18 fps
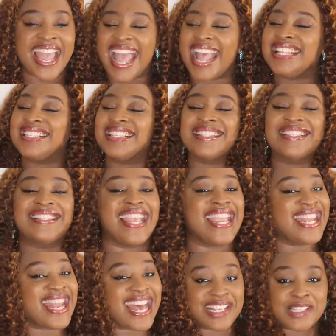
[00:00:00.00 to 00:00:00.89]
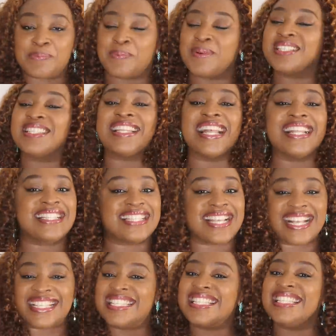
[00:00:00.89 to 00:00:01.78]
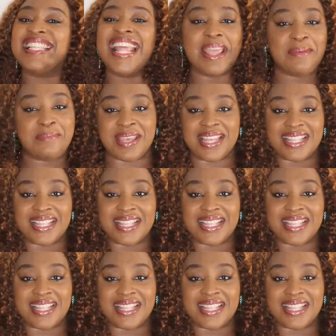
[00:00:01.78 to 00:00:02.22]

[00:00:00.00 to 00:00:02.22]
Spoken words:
entertainers, presenters, name